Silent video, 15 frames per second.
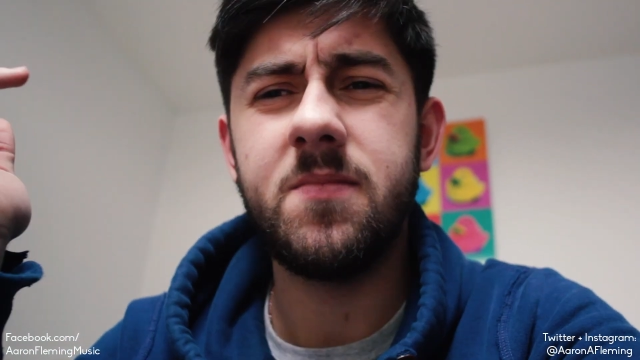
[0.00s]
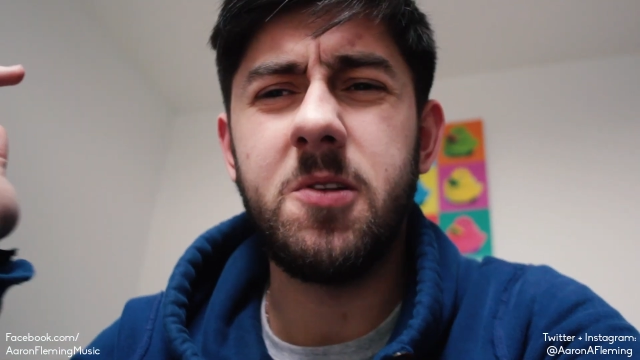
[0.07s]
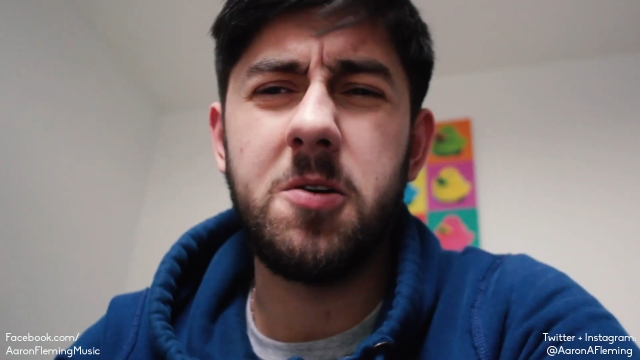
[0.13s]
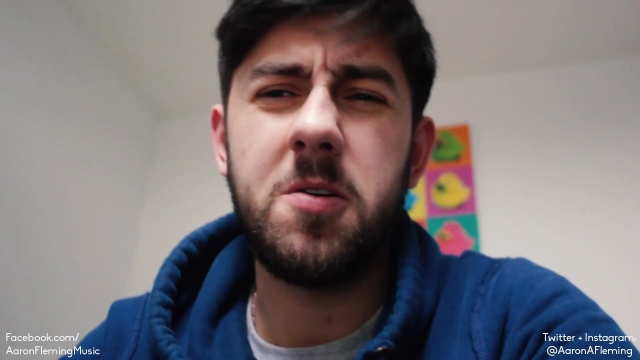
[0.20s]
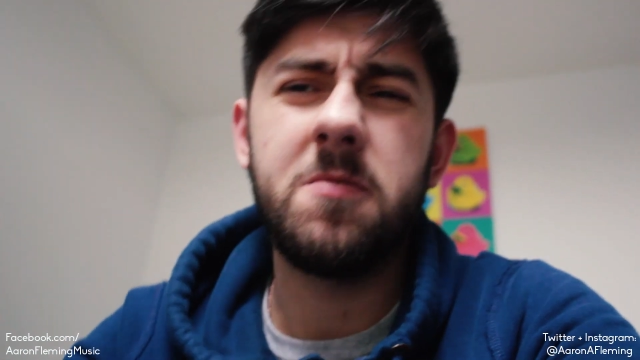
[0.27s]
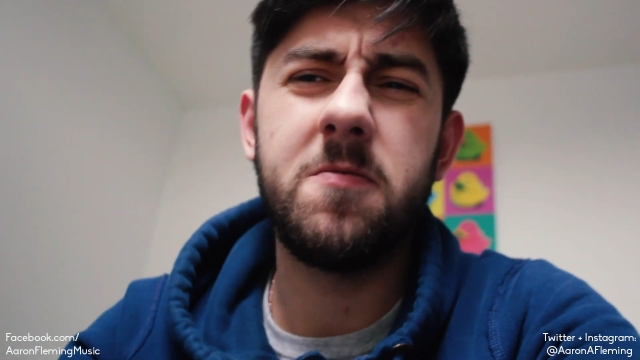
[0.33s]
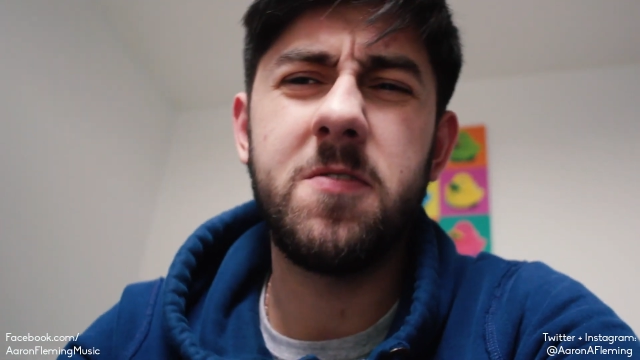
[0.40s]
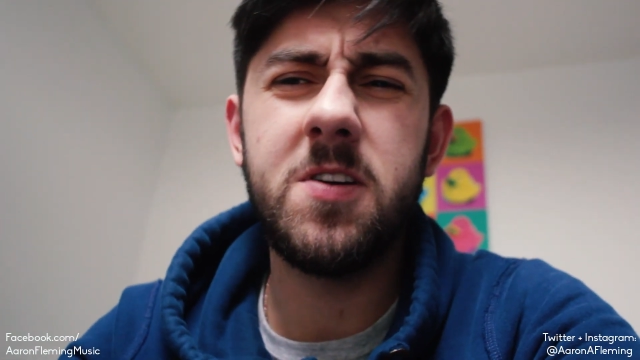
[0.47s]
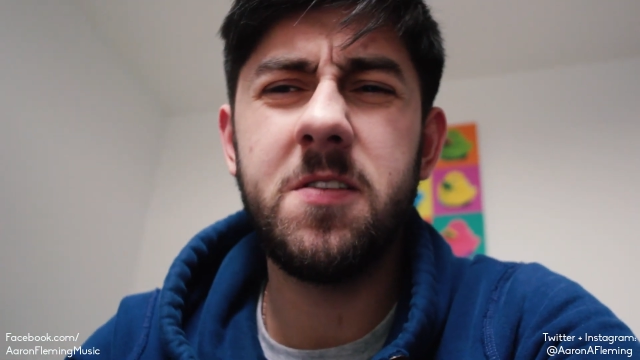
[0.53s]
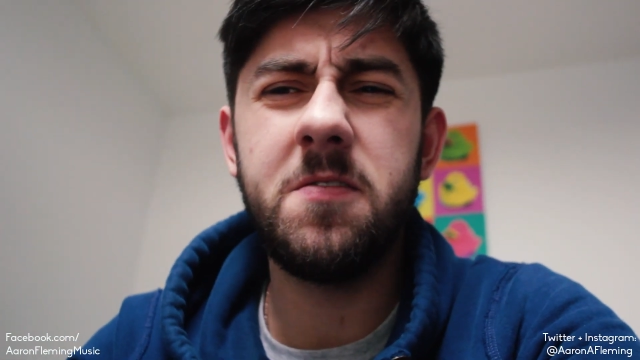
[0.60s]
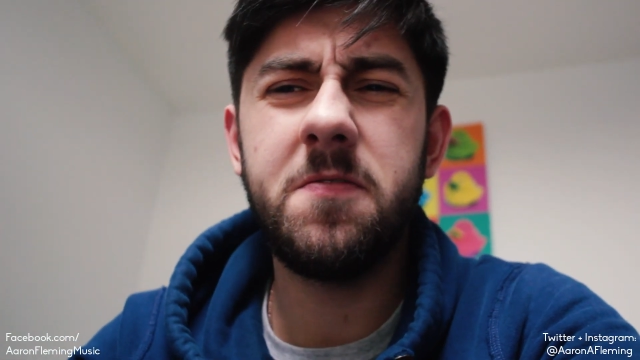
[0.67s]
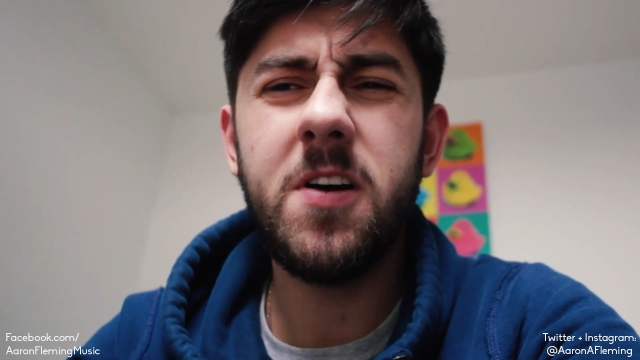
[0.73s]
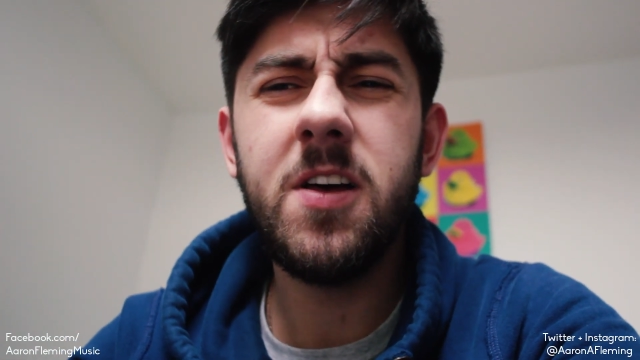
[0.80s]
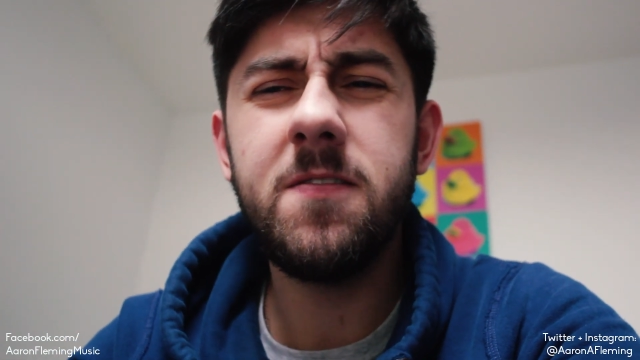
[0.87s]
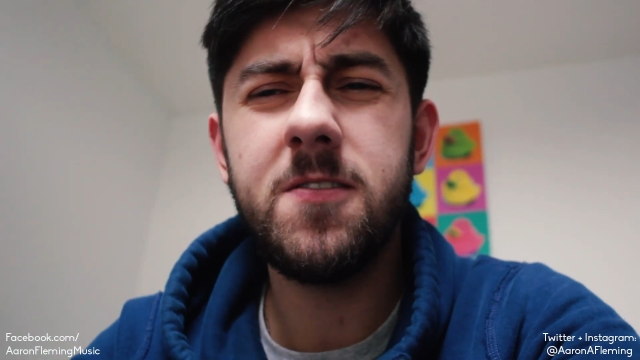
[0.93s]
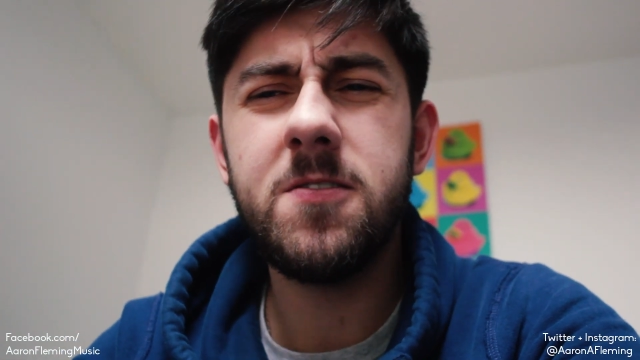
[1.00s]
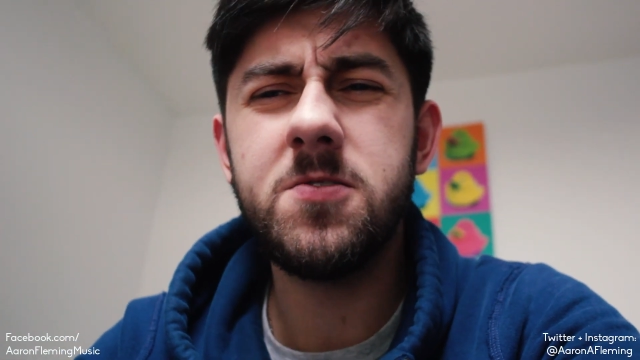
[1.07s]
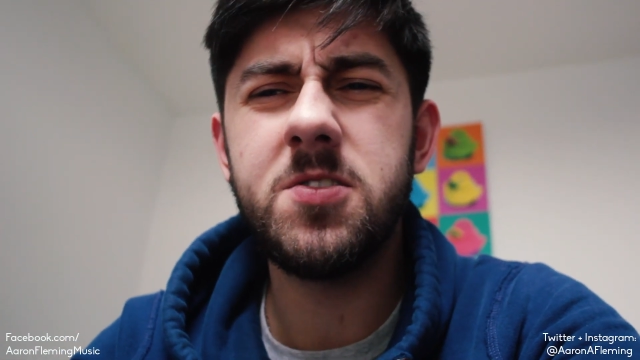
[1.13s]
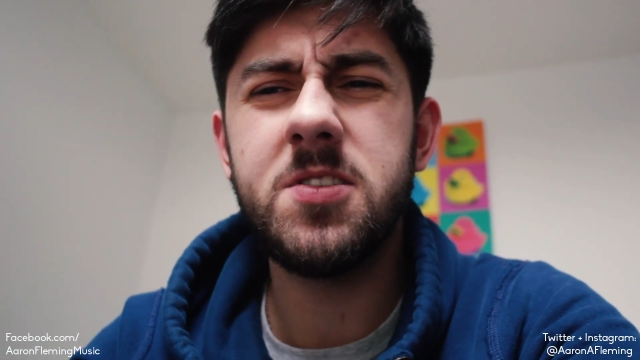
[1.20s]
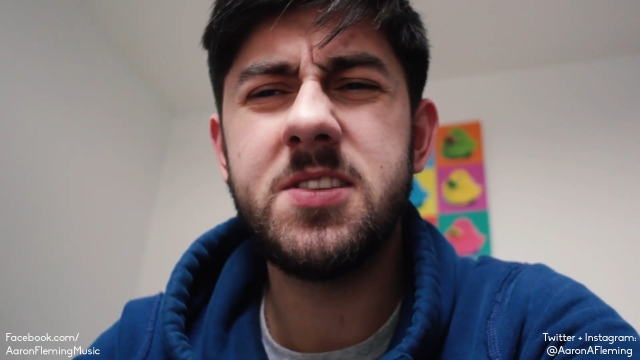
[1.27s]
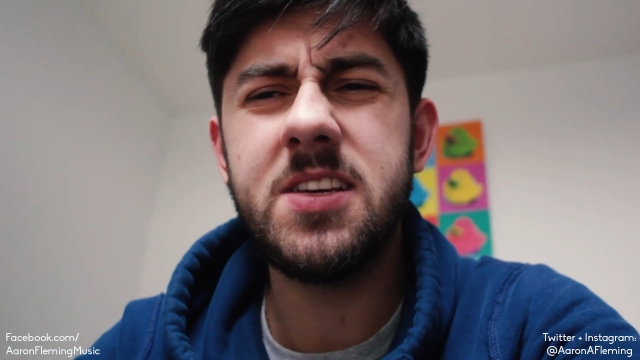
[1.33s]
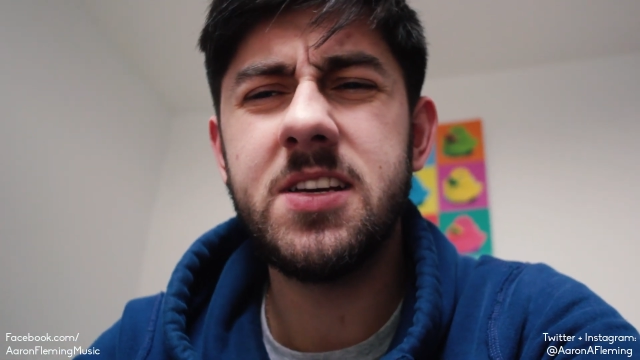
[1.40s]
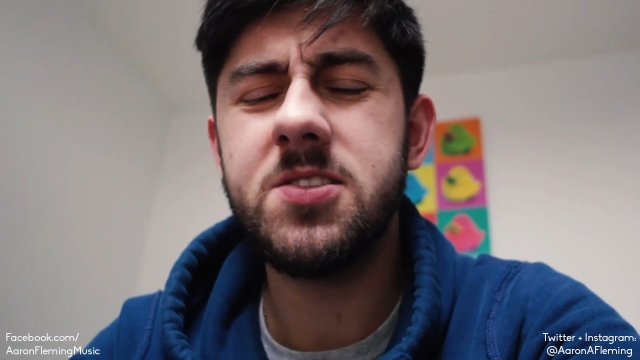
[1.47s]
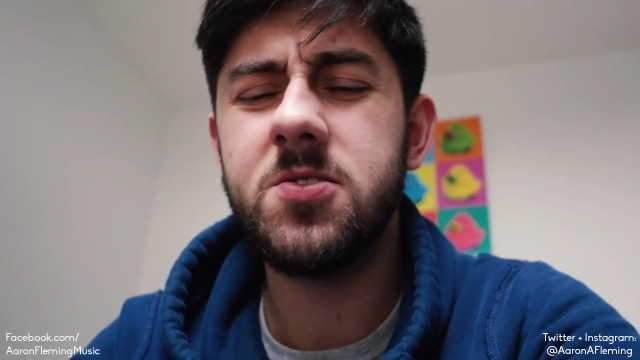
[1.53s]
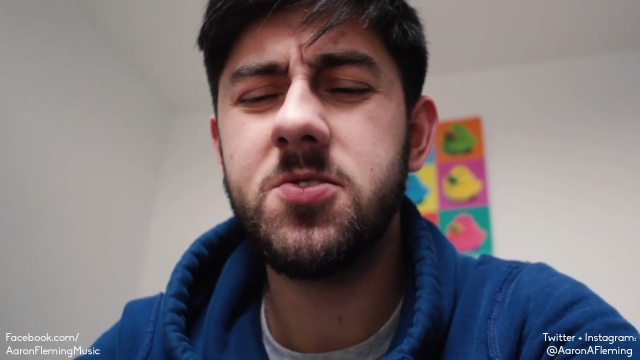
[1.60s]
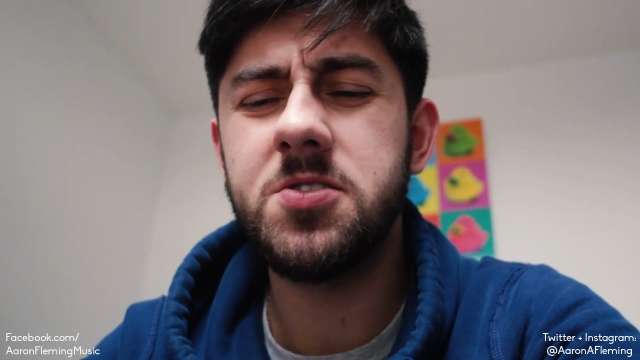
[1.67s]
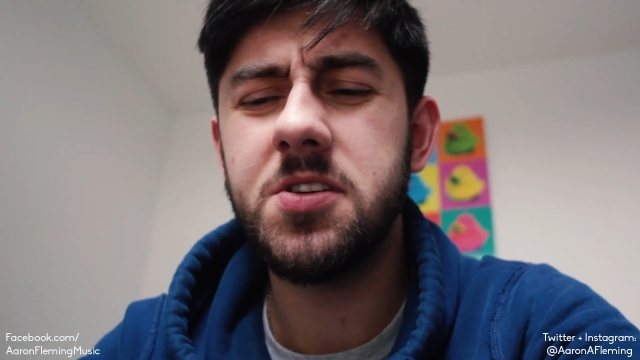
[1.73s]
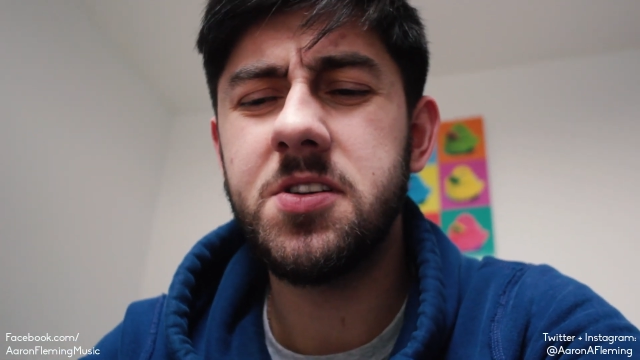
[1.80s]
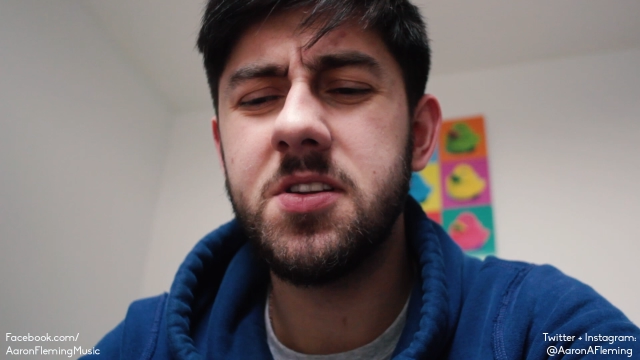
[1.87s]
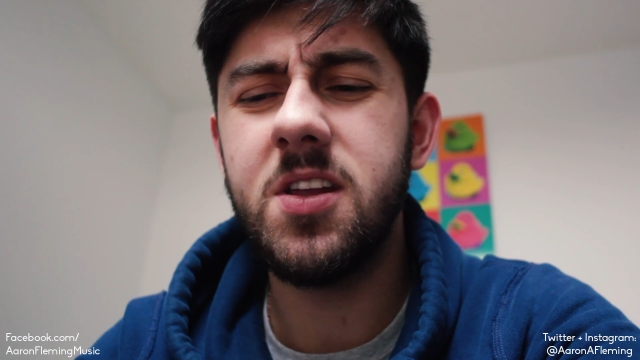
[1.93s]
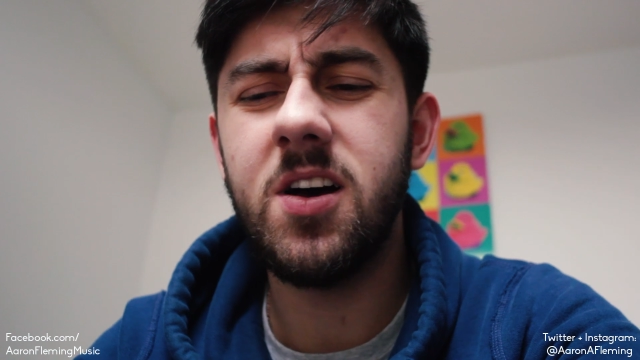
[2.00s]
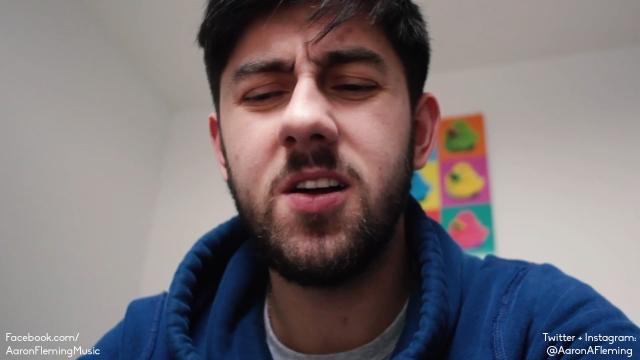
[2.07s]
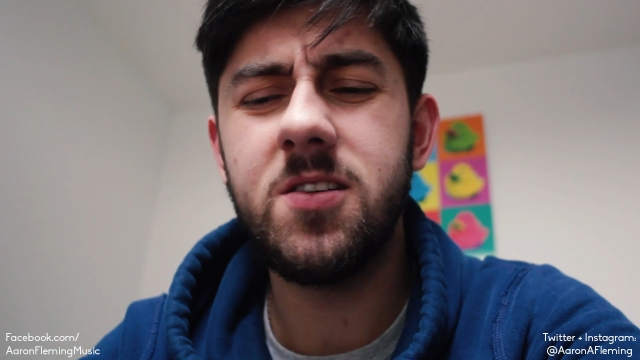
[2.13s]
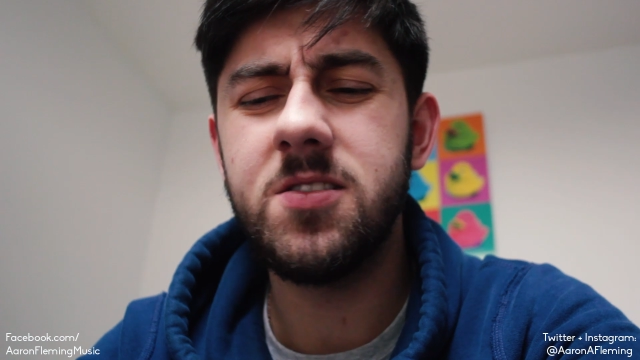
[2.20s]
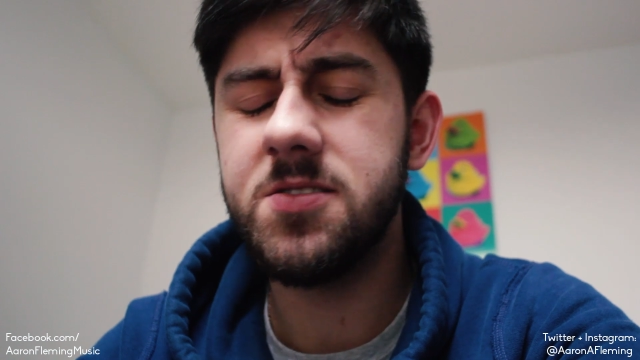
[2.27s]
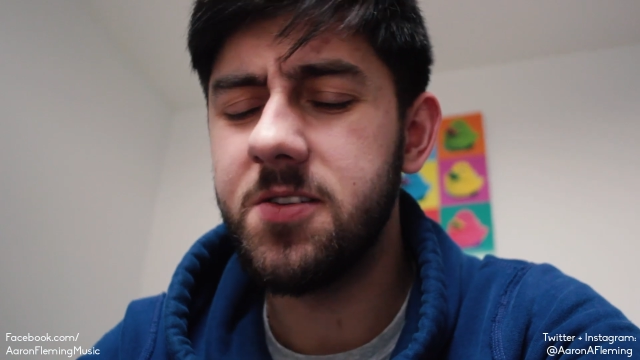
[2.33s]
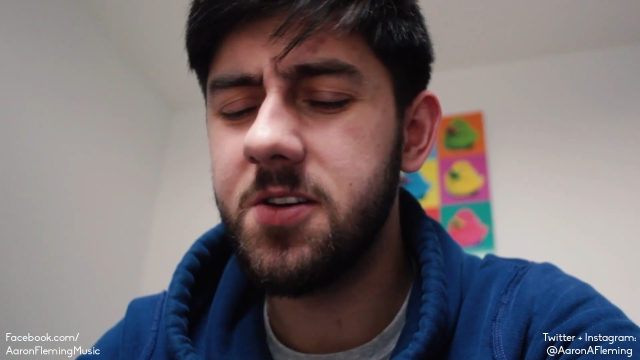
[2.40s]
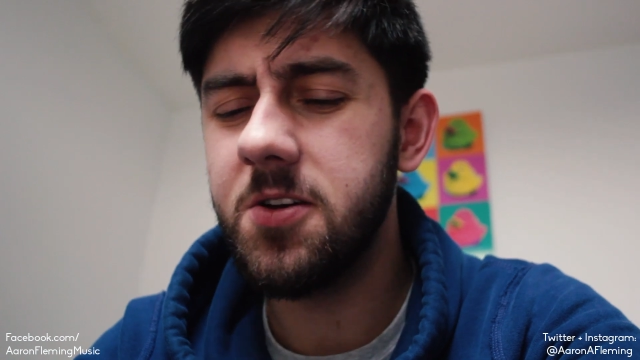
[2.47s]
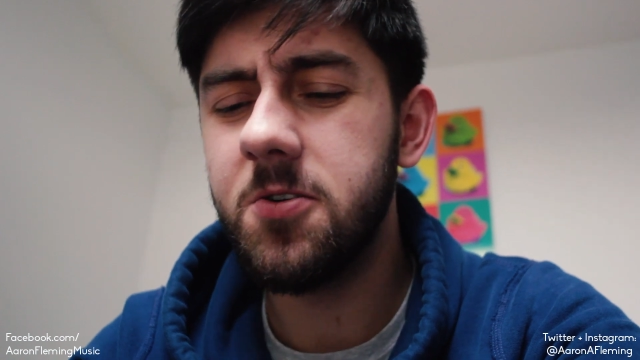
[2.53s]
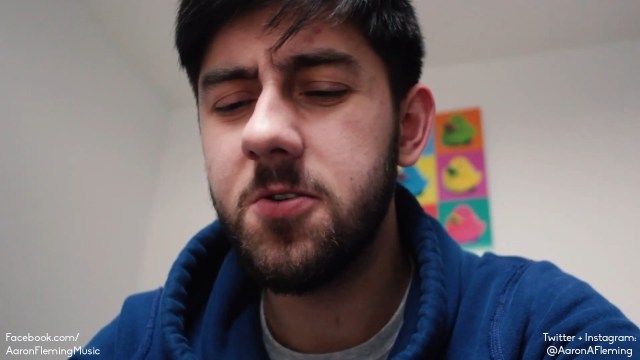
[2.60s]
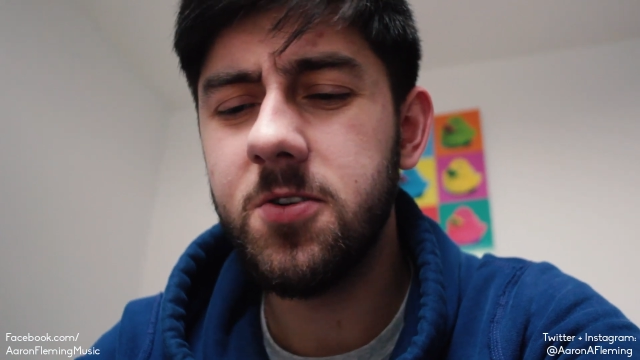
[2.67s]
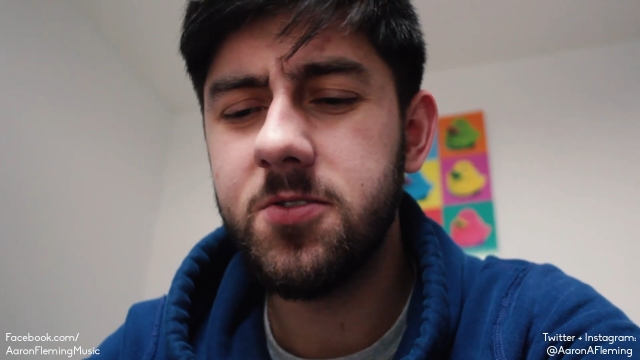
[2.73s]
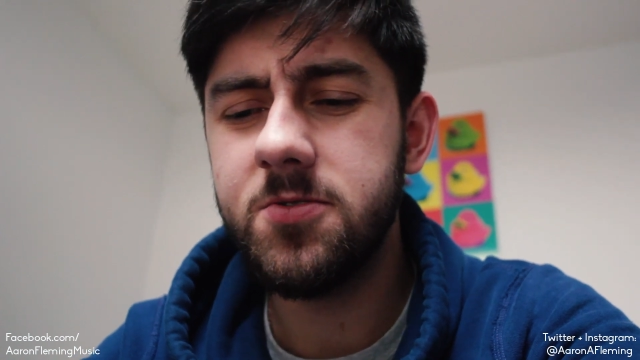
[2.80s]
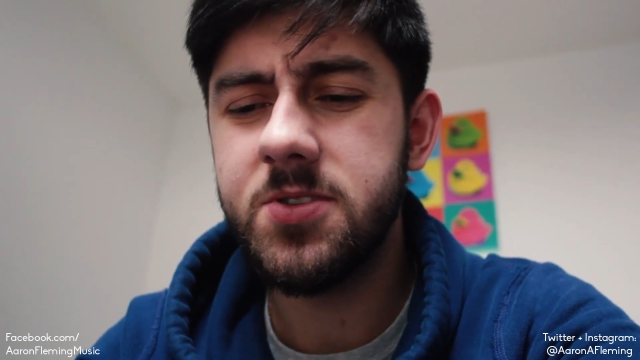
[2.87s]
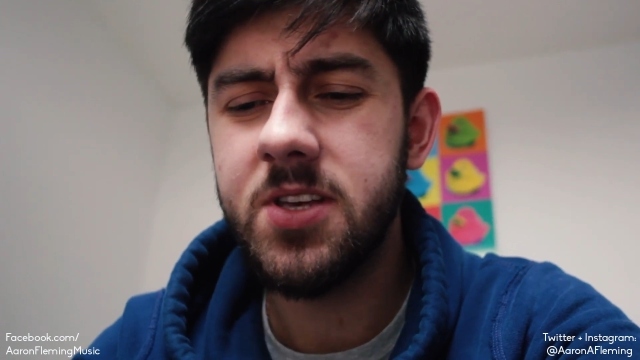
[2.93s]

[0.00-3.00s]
Look, for $500-600 or euros,